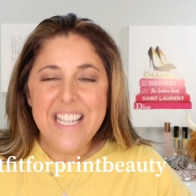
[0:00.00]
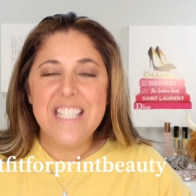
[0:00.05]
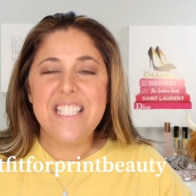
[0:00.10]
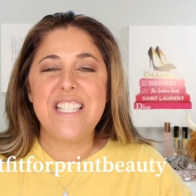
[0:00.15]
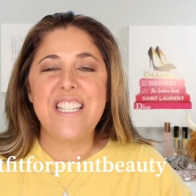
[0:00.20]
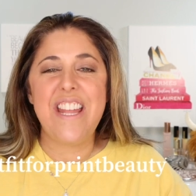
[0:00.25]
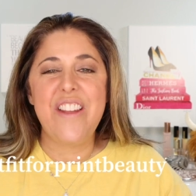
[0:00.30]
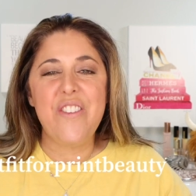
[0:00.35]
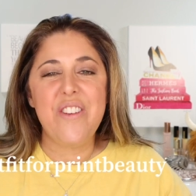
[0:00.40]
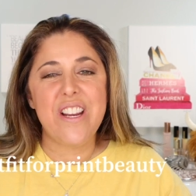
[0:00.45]

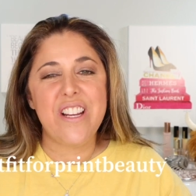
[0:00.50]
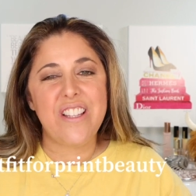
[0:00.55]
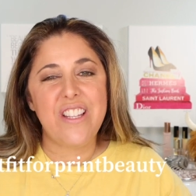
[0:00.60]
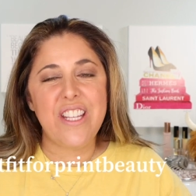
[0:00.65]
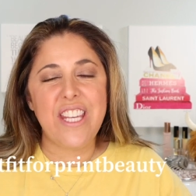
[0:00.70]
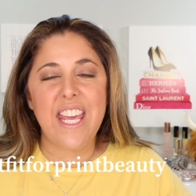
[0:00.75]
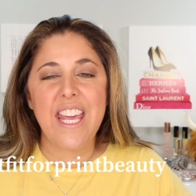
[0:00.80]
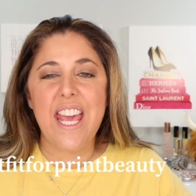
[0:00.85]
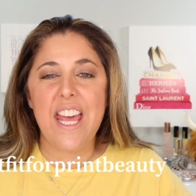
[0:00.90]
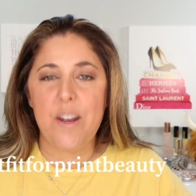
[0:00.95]
Today we are
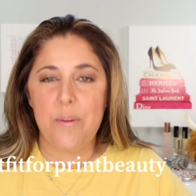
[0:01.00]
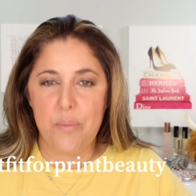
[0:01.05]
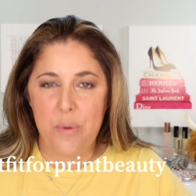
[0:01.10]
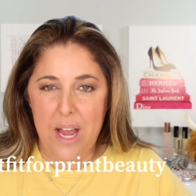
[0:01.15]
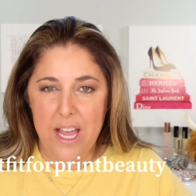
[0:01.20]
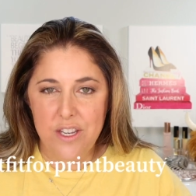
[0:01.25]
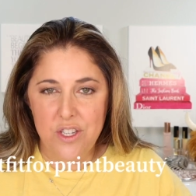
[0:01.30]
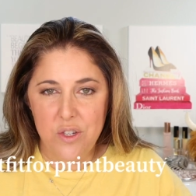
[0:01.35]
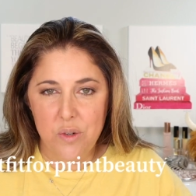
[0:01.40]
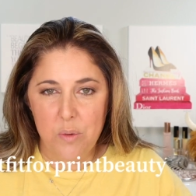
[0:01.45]
looking at a
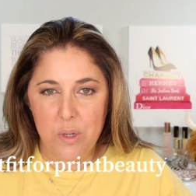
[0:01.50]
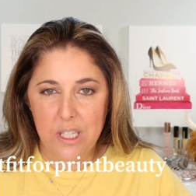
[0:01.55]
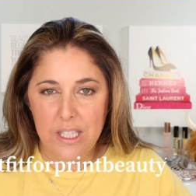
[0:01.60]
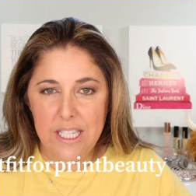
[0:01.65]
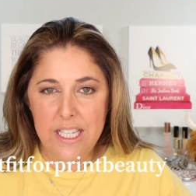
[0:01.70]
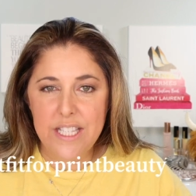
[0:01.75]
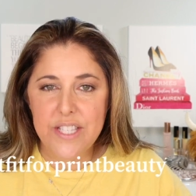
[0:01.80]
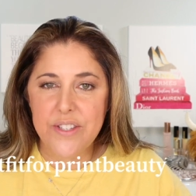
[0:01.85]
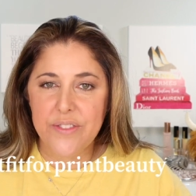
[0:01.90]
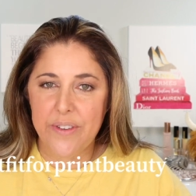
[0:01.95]
brand new
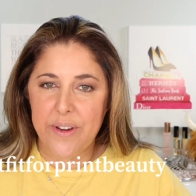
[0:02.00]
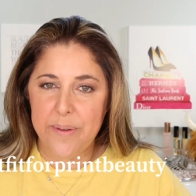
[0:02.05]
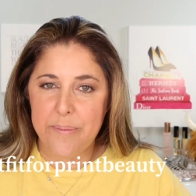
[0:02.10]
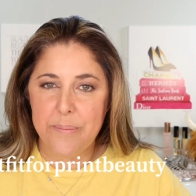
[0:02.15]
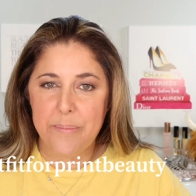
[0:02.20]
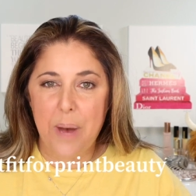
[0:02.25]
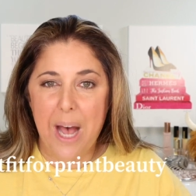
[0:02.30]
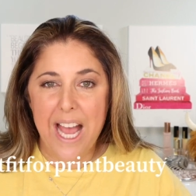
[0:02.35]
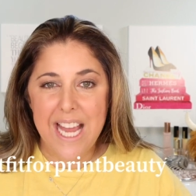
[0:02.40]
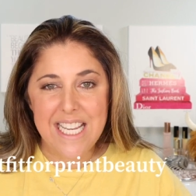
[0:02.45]
release from
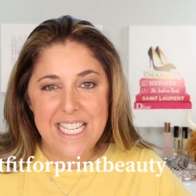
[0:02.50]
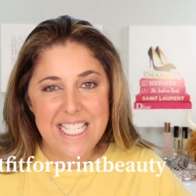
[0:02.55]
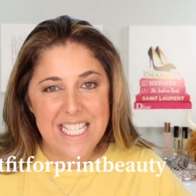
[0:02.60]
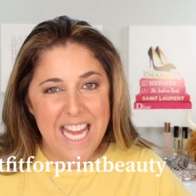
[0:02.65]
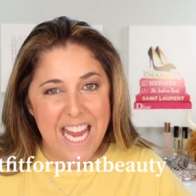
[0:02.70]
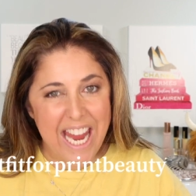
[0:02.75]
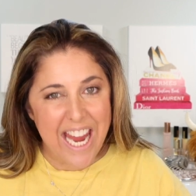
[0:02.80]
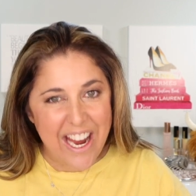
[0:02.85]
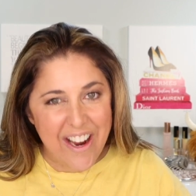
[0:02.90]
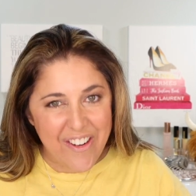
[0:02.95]
By
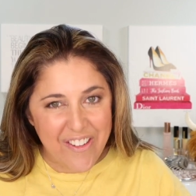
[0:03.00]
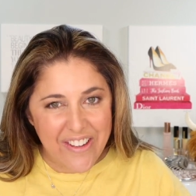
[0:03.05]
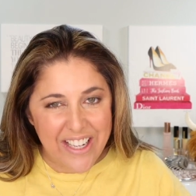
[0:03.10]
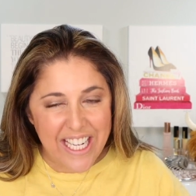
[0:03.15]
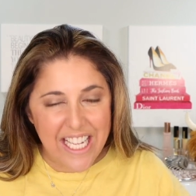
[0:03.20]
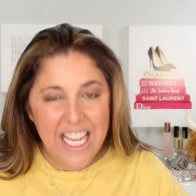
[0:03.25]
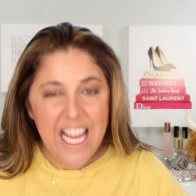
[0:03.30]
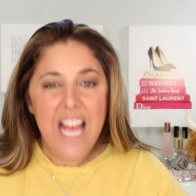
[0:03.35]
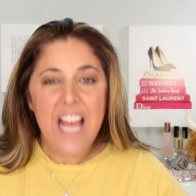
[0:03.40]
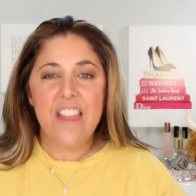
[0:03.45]

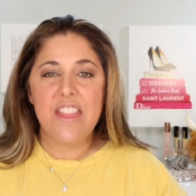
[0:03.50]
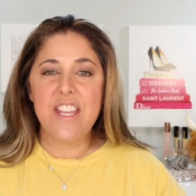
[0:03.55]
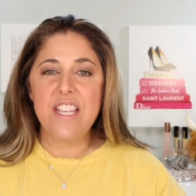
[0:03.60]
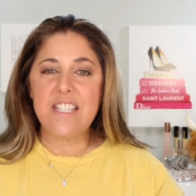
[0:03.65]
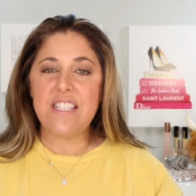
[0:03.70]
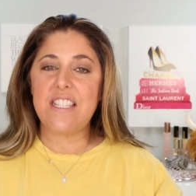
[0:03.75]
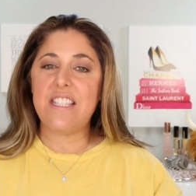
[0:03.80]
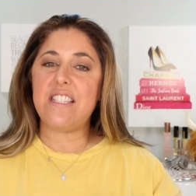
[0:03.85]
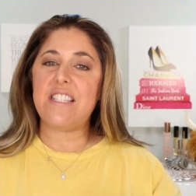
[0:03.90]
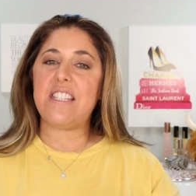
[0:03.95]
Terry.
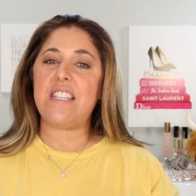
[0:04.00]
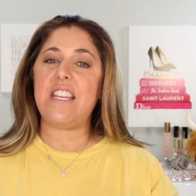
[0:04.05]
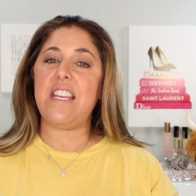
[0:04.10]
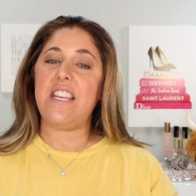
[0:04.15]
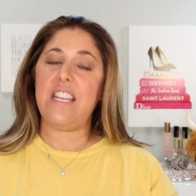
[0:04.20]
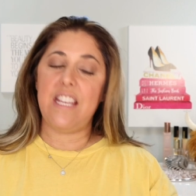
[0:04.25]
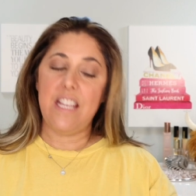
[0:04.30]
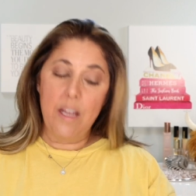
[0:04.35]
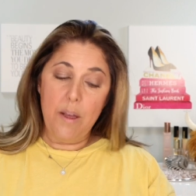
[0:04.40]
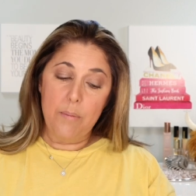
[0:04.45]
This is
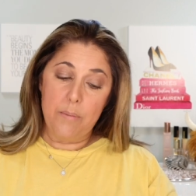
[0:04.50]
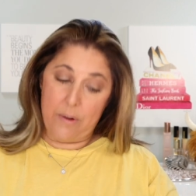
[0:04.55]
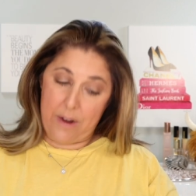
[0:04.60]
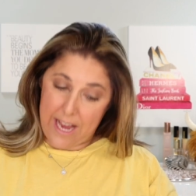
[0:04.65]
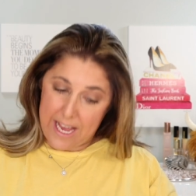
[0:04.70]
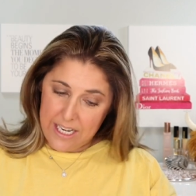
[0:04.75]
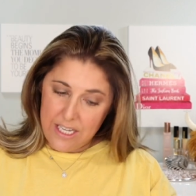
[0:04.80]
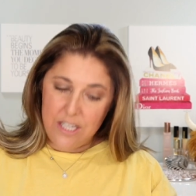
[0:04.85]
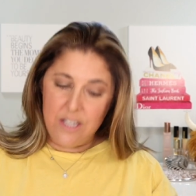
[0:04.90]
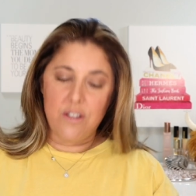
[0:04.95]
the
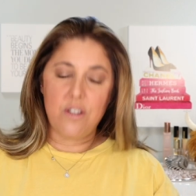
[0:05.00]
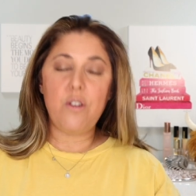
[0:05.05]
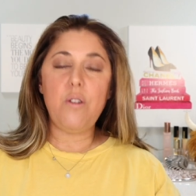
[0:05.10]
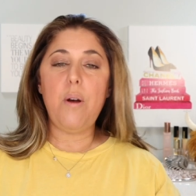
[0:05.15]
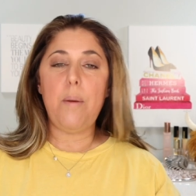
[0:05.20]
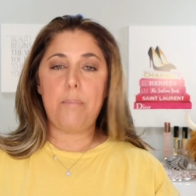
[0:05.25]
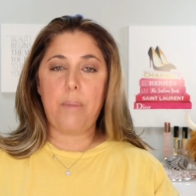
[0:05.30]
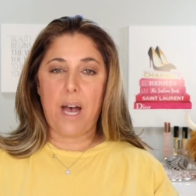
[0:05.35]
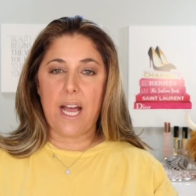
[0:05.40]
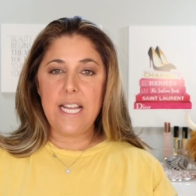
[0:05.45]
brand
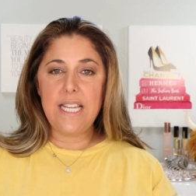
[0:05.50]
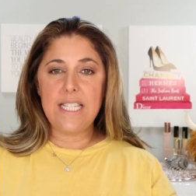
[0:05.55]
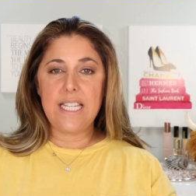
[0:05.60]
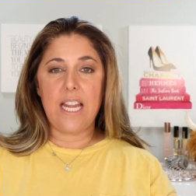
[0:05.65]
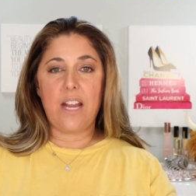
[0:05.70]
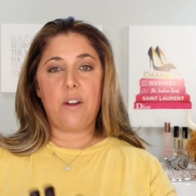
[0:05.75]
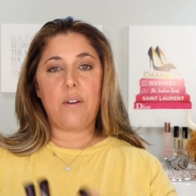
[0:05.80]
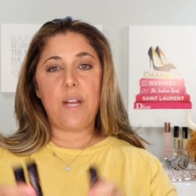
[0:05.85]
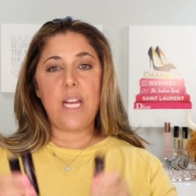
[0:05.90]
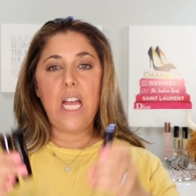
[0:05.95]
new By
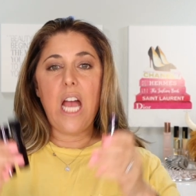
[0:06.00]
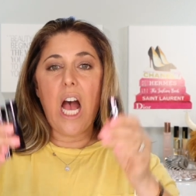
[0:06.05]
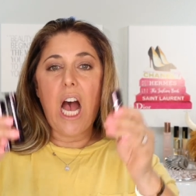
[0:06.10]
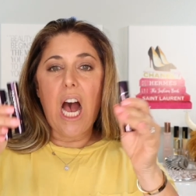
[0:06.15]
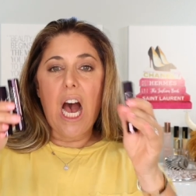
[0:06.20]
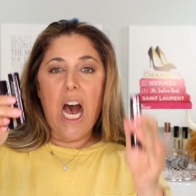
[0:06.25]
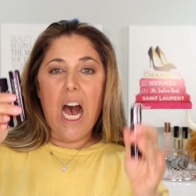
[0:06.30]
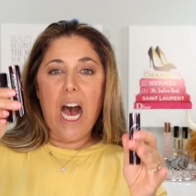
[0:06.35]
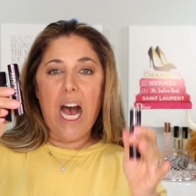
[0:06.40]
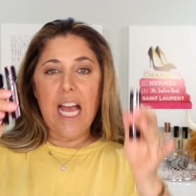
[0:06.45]
Terry
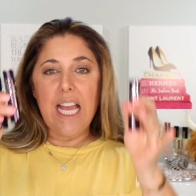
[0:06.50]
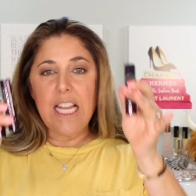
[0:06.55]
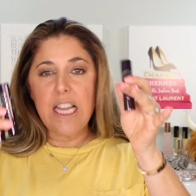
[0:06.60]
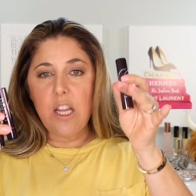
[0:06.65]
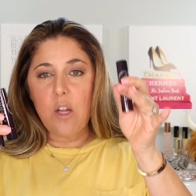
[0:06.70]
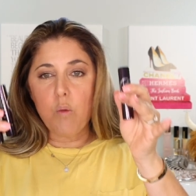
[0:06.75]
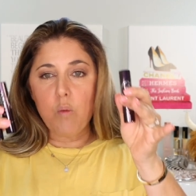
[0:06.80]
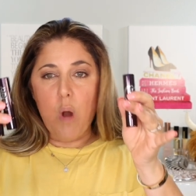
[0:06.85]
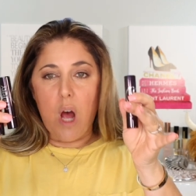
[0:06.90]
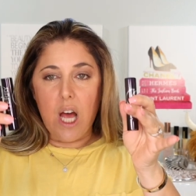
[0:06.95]

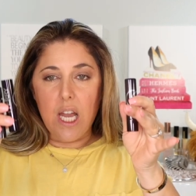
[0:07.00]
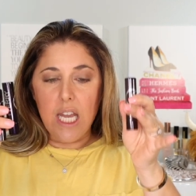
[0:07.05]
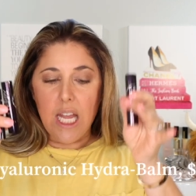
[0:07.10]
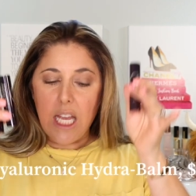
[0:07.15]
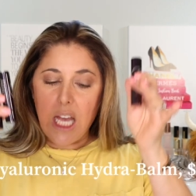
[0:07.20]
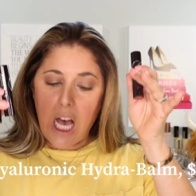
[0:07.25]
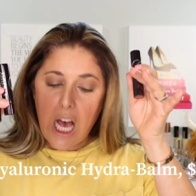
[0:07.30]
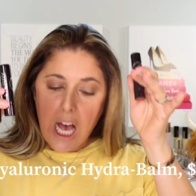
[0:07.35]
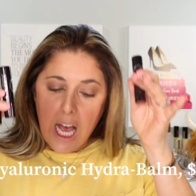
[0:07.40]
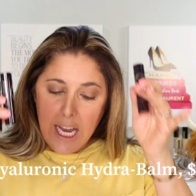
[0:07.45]

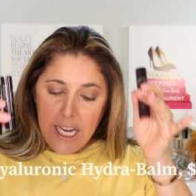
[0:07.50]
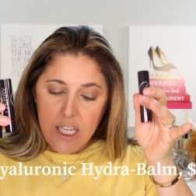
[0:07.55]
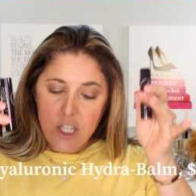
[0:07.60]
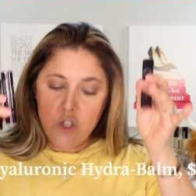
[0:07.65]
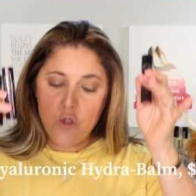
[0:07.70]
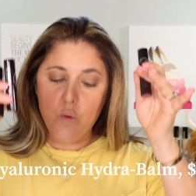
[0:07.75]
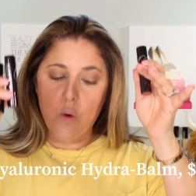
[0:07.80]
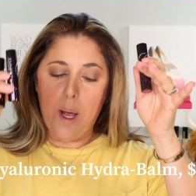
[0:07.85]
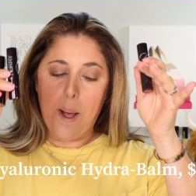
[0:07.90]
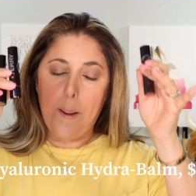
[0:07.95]
Hyaluronic
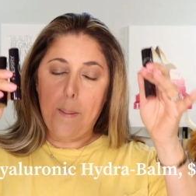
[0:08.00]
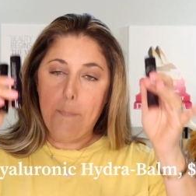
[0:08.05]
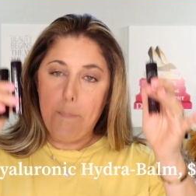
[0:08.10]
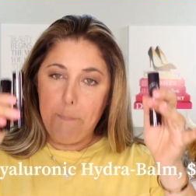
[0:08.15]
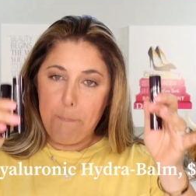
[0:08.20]
Hydra